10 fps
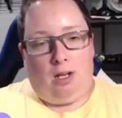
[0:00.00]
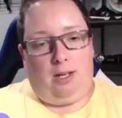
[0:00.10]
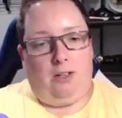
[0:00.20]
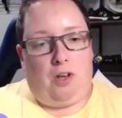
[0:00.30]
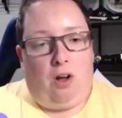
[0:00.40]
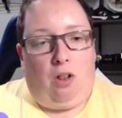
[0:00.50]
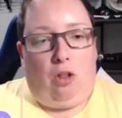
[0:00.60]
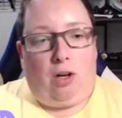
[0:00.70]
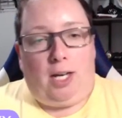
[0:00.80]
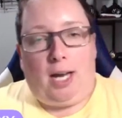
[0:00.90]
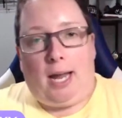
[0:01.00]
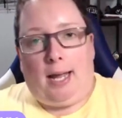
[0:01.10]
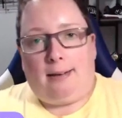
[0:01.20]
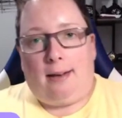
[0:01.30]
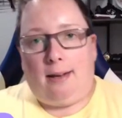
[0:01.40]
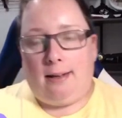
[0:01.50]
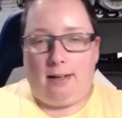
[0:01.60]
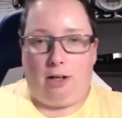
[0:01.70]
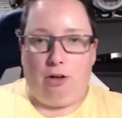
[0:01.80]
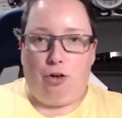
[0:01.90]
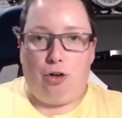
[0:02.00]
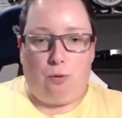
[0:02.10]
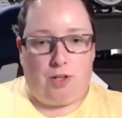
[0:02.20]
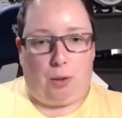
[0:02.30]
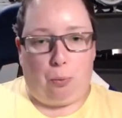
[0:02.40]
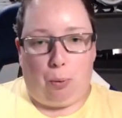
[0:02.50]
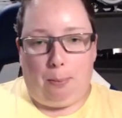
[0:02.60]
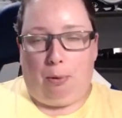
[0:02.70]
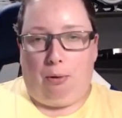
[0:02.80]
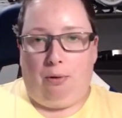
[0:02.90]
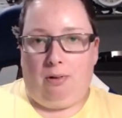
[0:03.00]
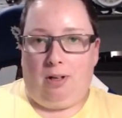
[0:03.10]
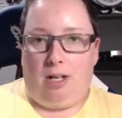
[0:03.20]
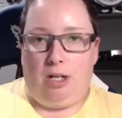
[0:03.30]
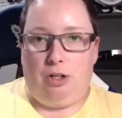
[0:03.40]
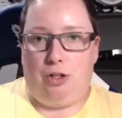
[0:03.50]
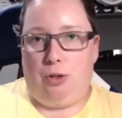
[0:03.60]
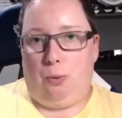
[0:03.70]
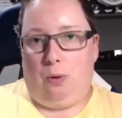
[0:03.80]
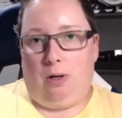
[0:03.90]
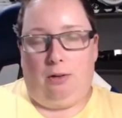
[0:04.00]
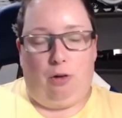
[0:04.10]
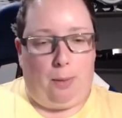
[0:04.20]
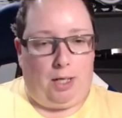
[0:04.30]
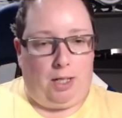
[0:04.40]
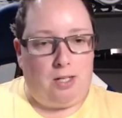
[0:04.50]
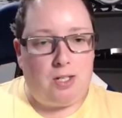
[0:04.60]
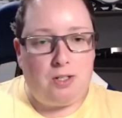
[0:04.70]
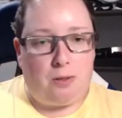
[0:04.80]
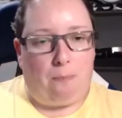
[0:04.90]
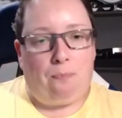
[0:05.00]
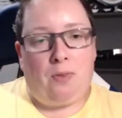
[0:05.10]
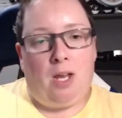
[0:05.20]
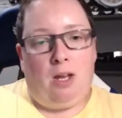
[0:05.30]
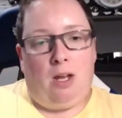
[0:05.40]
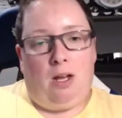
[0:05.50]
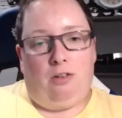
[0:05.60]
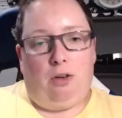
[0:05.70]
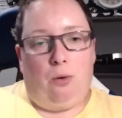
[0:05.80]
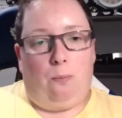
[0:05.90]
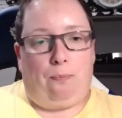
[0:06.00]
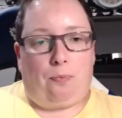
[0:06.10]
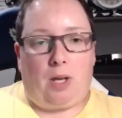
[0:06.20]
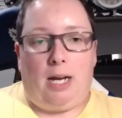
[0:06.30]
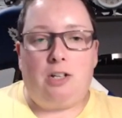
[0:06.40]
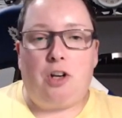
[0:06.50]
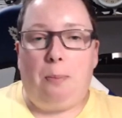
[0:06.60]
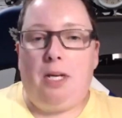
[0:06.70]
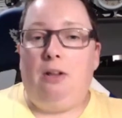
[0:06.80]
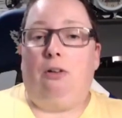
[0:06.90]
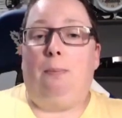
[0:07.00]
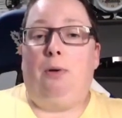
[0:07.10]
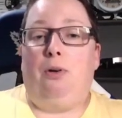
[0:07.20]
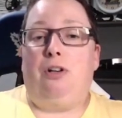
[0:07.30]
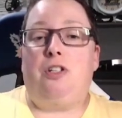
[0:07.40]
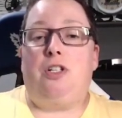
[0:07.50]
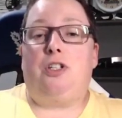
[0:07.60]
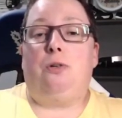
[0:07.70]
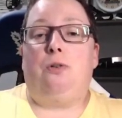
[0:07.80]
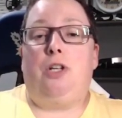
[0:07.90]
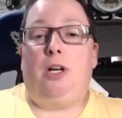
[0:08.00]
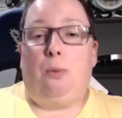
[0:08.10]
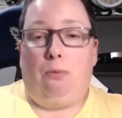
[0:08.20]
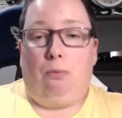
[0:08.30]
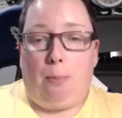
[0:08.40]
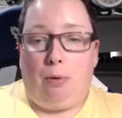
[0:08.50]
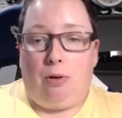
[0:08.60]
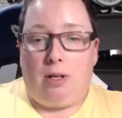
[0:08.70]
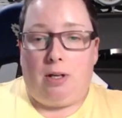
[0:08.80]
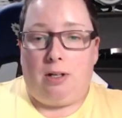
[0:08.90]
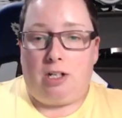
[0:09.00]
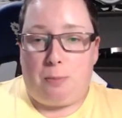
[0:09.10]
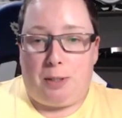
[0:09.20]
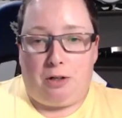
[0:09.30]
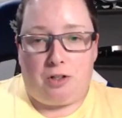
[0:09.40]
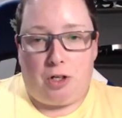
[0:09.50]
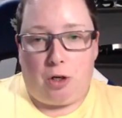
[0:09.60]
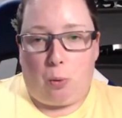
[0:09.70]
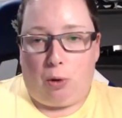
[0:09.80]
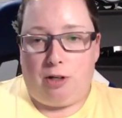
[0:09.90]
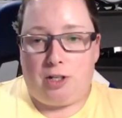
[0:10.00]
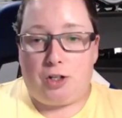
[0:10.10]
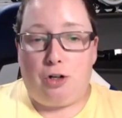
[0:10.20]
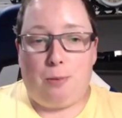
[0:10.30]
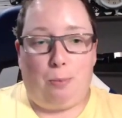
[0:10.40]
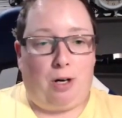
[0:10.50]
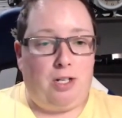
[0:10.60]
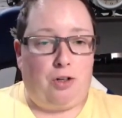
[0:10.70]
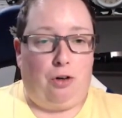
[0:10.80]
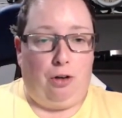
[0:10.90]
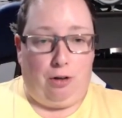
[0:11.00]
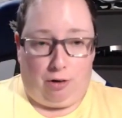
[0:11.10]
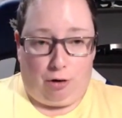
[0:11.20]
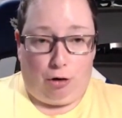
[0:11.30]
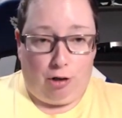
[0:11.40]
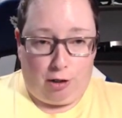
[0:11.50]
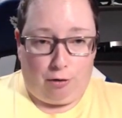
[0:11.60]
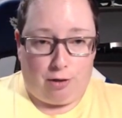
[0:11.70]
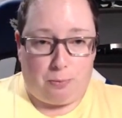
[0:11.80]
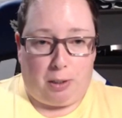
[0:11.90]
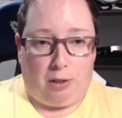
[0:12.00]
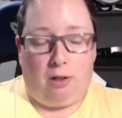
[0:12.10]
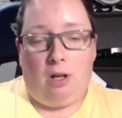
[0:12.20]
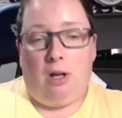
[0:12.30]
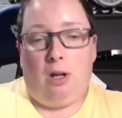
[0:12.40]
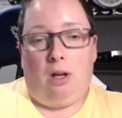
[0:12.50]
is looking at introducing Ripple into uh, their banking system. So XRP, the cryptocurrency associated with Ripple, uh, experienced a noteworthy surge in price earlier earlier this month,